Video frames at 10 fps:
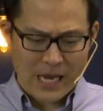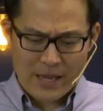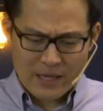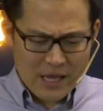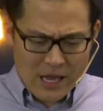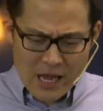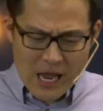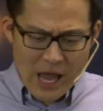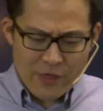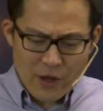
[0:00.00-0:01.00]
And,
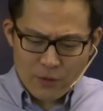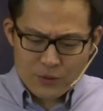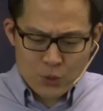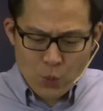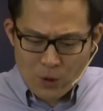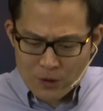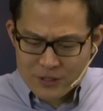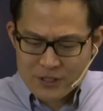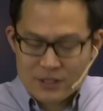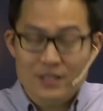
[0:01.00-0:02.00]
and those
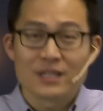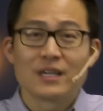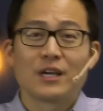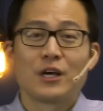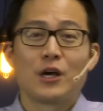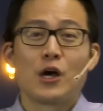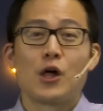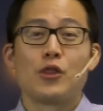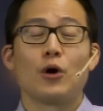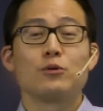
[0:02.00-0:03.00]
works,
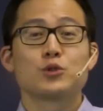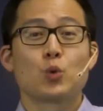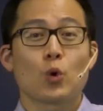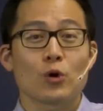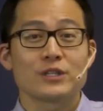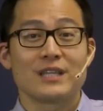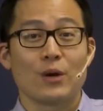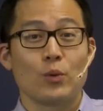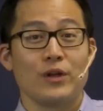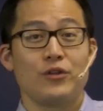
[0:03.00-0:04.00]
those works
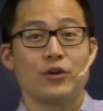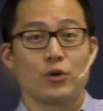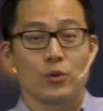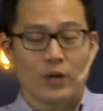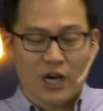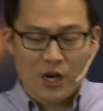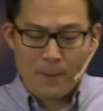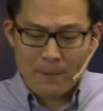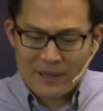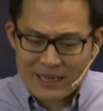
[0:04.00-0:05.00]
that we do,
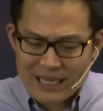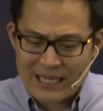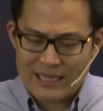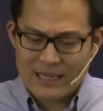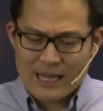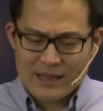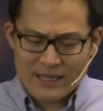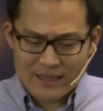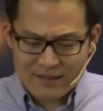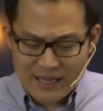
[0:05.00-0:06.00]
complete
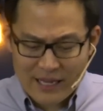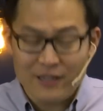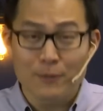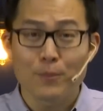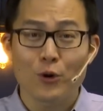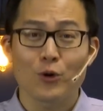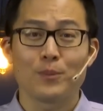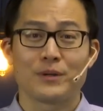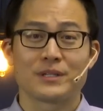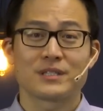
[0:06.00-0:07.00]
the intended
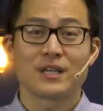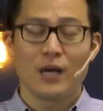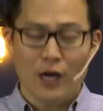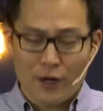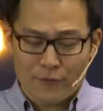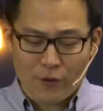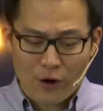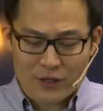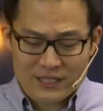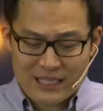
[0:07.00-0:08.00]
purpose of
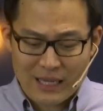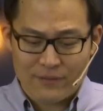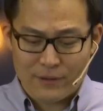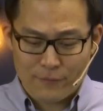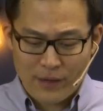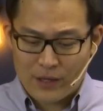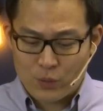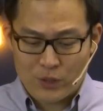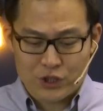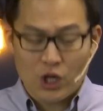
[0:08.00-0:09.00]
our saving faith,
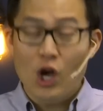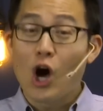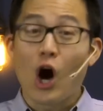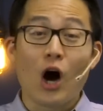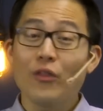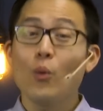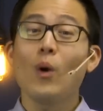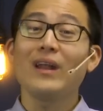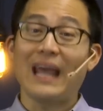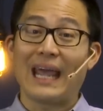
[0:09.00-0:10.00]
which, on the
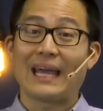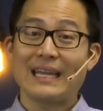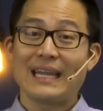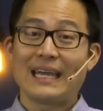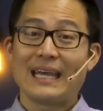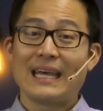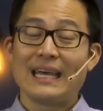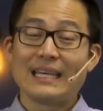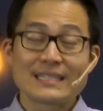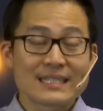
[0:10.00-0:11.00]
one hand,
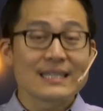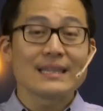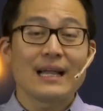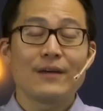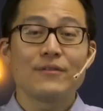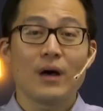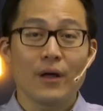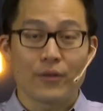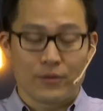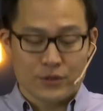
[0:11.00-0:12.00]
is to love
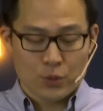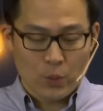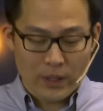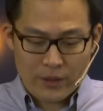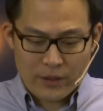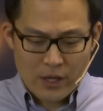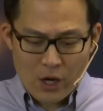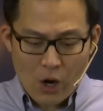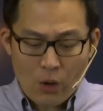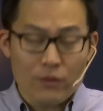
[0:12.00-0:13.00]
others with
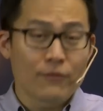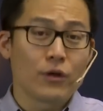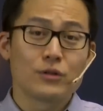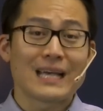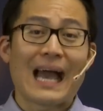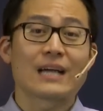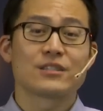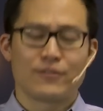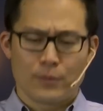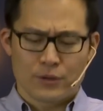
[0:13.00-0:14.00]
all of those
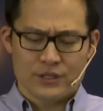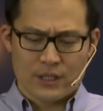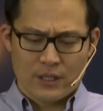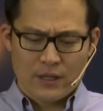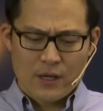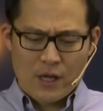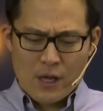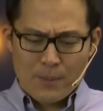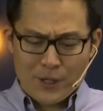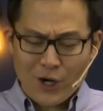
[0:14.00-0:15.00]
acts of mercy.
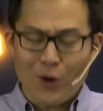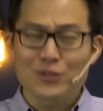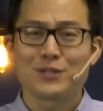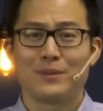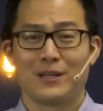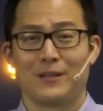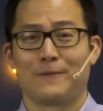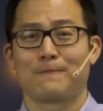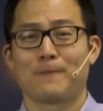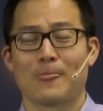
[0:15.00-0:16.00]
But
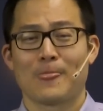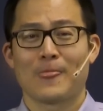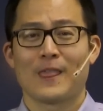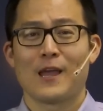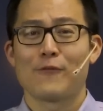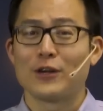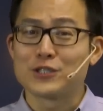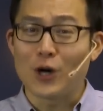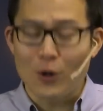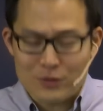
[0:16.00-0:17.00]
ultimately,
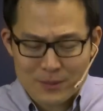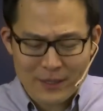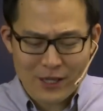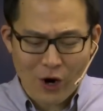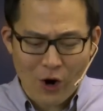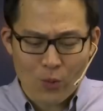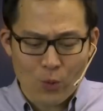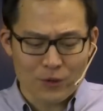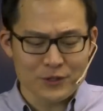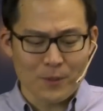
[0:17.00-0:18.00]
friends, ultimately, our
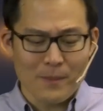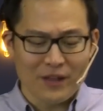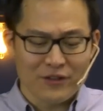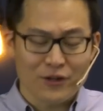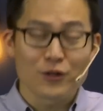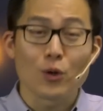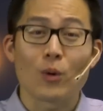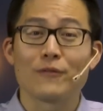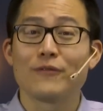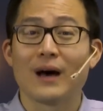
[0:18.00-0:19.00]
works are meant to
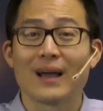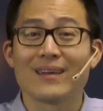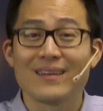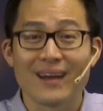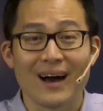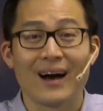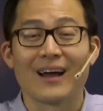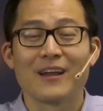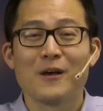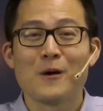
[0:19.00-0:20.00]
glorify
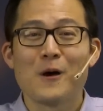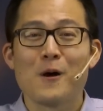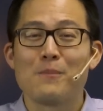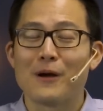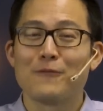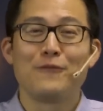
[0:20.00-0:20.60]
God by